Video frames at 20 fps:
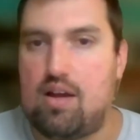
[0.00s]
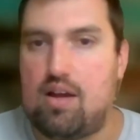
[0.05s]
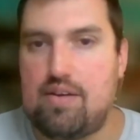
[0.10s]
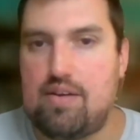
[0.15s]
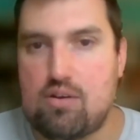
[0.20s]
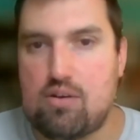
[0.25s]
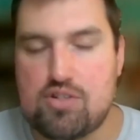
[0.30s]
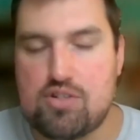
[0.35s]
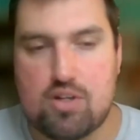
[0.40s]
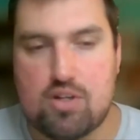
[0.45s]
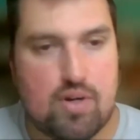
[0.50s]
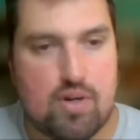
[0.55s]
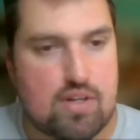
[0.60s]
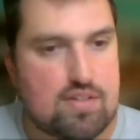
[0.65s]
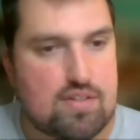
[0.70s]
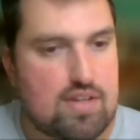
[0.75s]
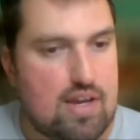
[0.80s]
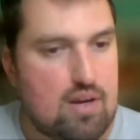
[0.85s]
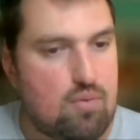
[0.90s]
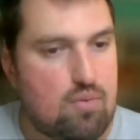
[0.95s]
Now, just a
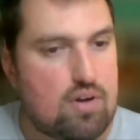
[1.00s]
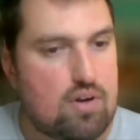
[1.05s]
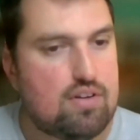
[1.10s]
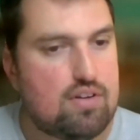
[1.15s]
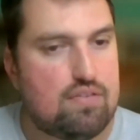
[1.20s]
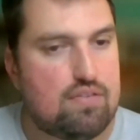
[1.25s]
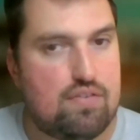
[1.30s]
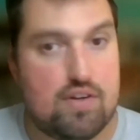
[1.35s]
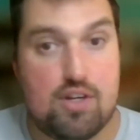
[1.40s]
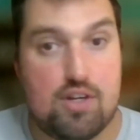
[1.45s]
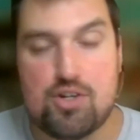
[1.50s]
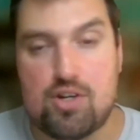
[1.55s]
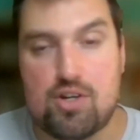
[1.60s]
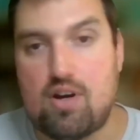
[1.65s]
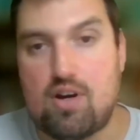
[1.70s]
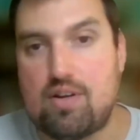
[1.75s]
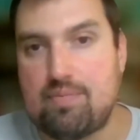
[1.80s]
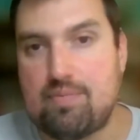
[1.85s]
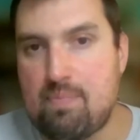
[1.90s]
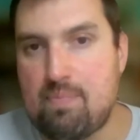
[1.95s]
quick aside I wanted to finish
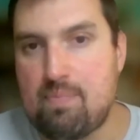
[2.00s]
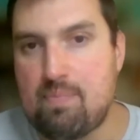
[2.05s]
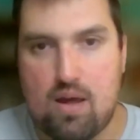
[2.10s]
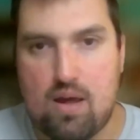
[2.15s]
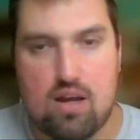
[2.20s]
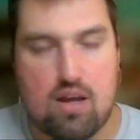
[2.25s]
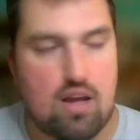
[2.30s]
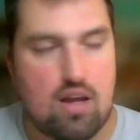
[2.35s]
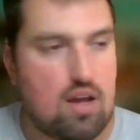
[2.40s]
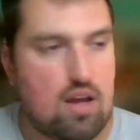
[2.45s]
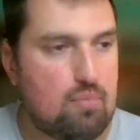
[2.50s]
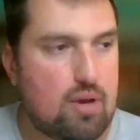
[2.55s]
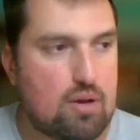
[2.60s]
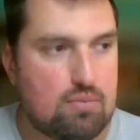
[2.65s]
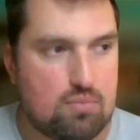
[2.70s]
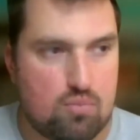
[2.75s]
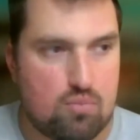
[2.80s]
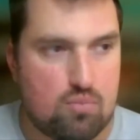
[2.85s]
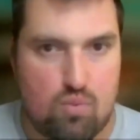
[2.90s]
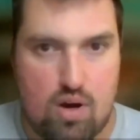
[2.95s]
on
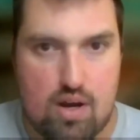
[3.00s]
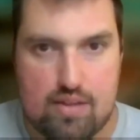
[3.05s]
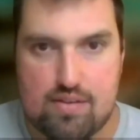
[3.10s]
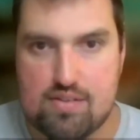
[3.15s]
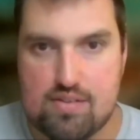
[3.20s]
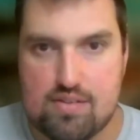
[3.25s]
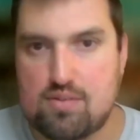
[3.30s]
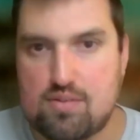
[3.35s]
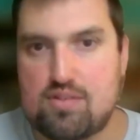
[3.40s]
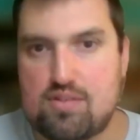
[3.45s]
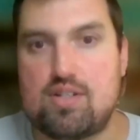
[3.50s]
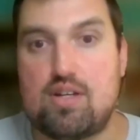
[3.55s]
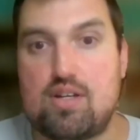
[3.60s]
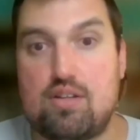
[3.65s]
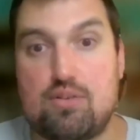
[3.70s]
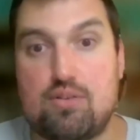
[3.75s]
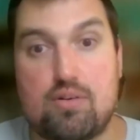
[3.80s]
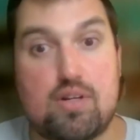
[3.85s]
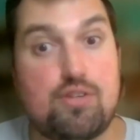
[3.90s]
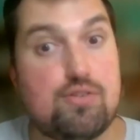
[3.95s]
about why this was
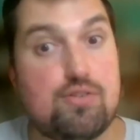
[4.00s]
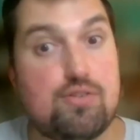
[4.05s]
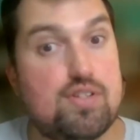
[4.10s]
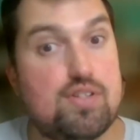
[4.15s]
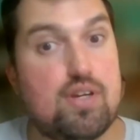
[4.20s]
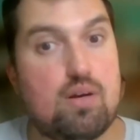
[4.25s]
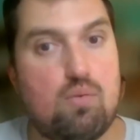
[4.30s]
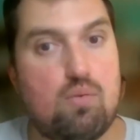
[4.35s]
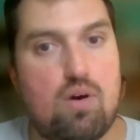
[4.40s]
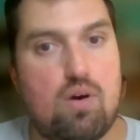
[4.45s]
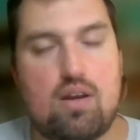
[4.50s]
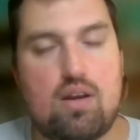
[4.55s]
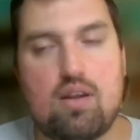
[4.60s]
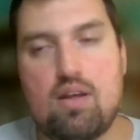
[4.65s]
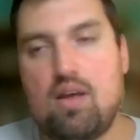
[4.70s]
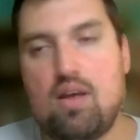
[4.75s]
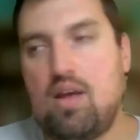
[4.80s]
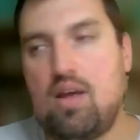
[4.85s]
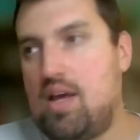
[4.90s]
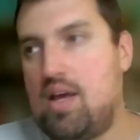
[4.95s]
another interesting one,
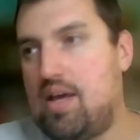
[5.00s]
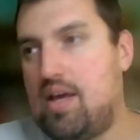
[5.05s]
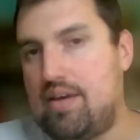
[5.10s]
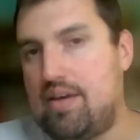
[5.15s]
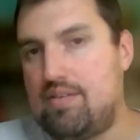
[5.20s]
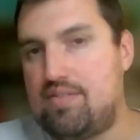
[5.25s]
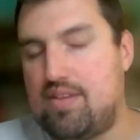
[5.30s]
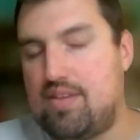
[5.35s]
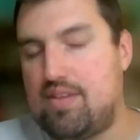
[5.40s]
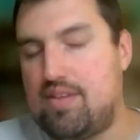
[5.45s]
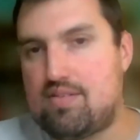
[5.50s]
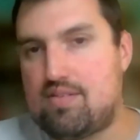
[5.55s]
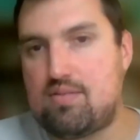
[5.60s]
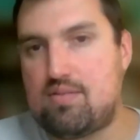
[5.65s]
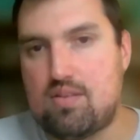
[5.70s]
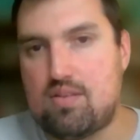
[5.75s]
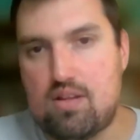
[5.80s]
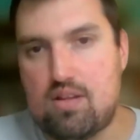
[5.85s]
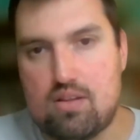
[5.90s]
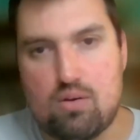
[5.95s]
is
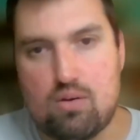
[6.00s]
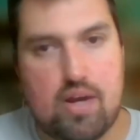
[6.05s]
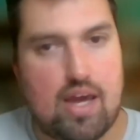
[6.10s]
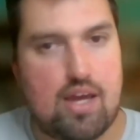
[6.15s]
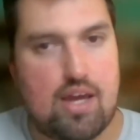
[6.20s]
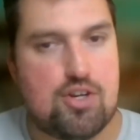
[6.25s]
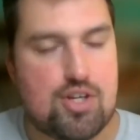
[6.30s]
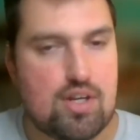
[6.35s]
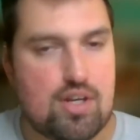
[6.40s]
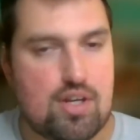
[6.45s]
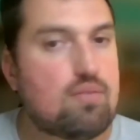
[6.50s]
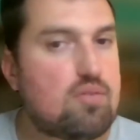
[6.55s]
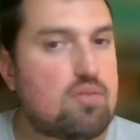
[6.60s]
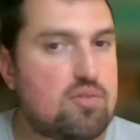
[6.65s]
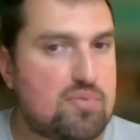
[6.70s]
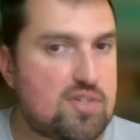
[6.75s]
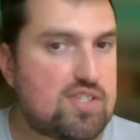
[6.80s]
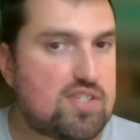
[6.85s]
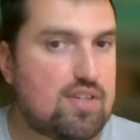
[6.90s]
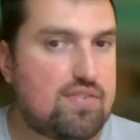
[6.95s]
this
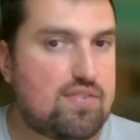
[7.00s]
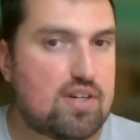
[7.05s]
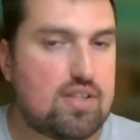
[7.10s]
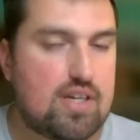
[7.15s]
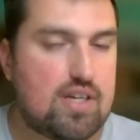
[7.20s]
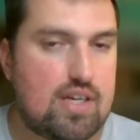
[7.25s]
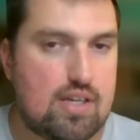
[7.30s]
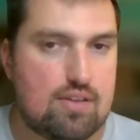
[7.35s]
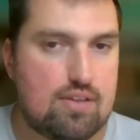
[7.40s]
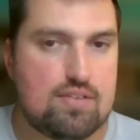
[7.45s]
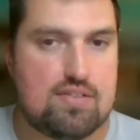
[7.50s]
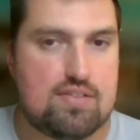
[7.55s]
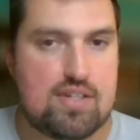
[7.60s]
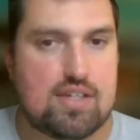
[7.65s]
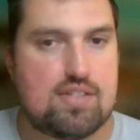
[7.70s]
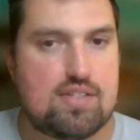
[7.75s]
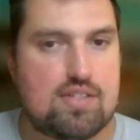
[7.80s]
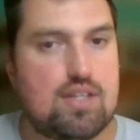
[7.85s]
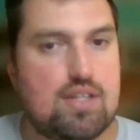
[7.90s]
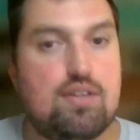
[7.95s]
location, specifically Hill
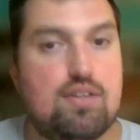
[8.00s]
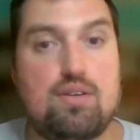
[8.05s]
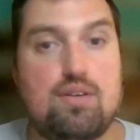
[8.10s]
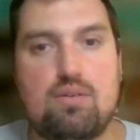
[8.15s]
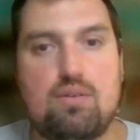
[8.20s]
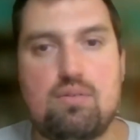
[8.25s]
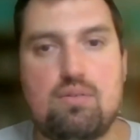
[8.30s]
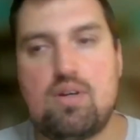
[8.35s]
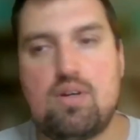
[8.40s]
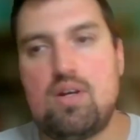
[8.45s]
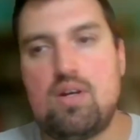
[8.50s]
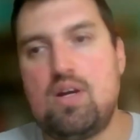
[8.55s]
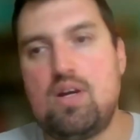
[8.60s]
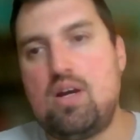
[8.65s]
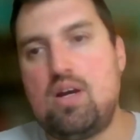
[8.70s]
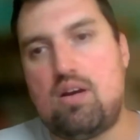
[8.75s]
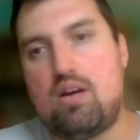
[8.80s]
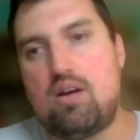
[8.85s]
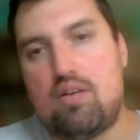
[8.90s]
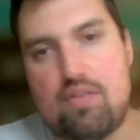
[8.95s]
62,
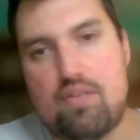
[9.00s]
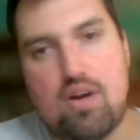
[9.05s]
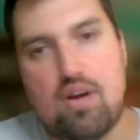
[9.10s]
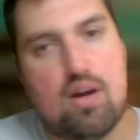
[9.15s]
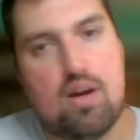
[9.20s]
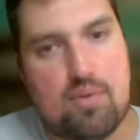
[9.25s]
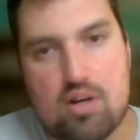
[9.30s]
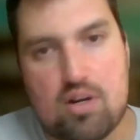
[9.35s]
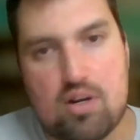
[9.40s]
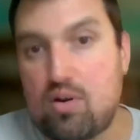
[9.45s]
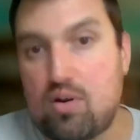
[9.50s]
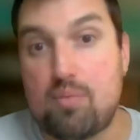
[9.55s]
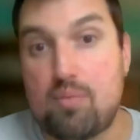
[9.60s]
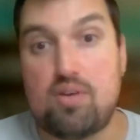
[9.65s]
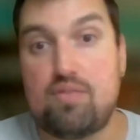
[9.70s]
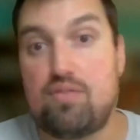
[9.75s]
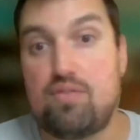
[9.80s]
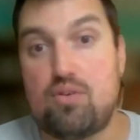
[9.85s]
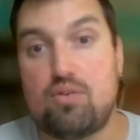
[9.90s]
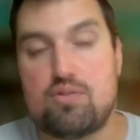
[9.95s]
I don't know how
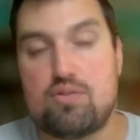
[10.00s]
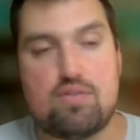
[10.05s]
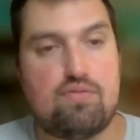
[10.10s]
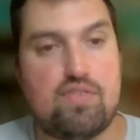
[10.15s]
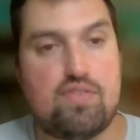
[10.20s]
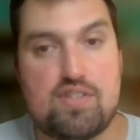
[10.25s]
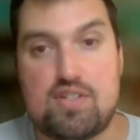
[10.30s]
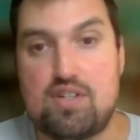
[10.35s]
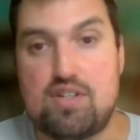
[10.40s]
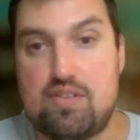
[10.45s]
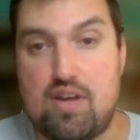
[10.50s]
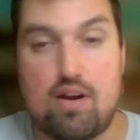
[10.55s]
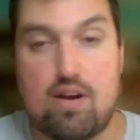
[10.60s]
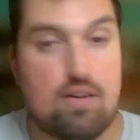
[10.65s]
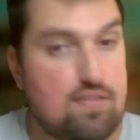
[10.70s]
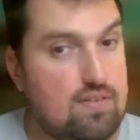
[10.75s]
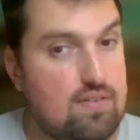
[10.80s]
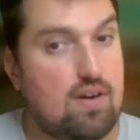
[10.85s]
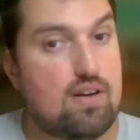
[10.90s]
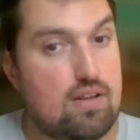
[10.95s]
many of you have visited
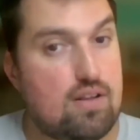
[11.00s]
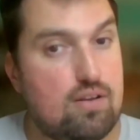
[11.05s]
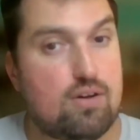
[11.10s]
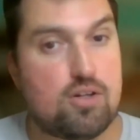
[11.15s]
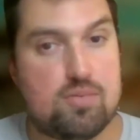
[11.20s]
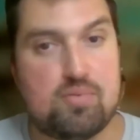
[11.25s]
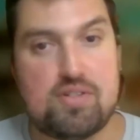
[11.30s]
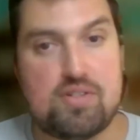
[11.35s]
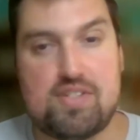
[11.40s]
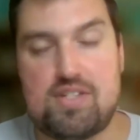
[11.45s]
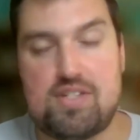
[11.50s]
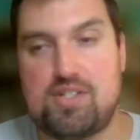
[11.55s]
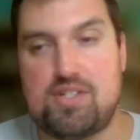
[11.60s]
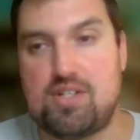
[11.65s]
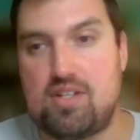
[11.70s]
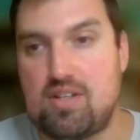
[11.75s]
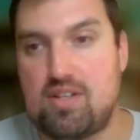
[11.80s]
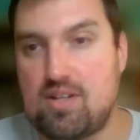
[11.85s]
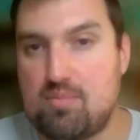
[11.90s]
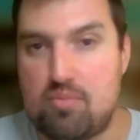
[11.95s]
there, it's not a large
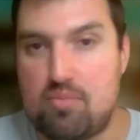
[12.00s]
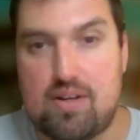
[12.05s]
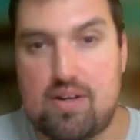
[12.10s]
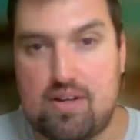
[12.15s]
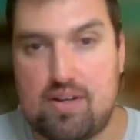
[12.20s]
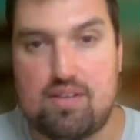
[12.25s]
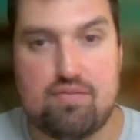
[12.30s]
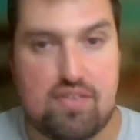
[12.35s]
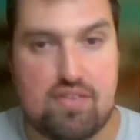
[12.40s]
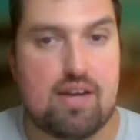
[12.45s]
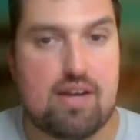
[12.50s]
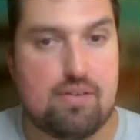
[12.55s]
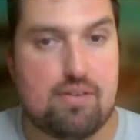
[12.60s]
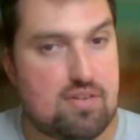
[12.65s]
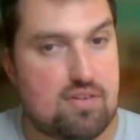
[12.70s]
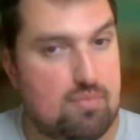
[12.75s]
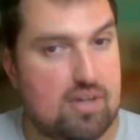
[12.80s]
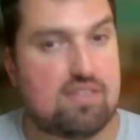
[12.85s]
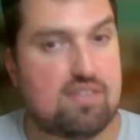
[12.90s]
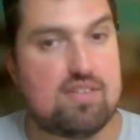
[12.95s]
position, but in
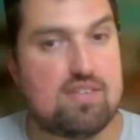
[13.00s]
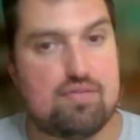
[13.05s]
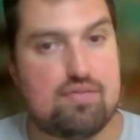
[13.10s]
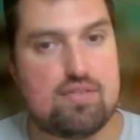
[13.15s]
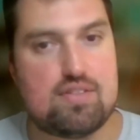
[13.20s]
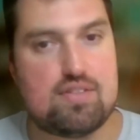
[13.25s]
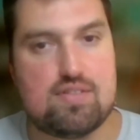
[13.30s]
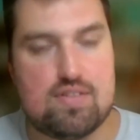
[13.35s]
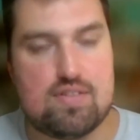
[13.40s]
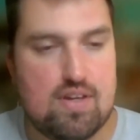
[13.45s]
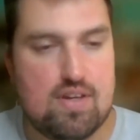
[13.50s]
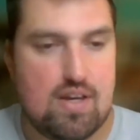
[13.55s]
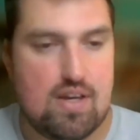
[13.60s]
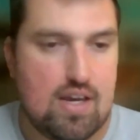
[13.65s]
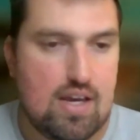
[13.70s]
Flanders it makes a difference.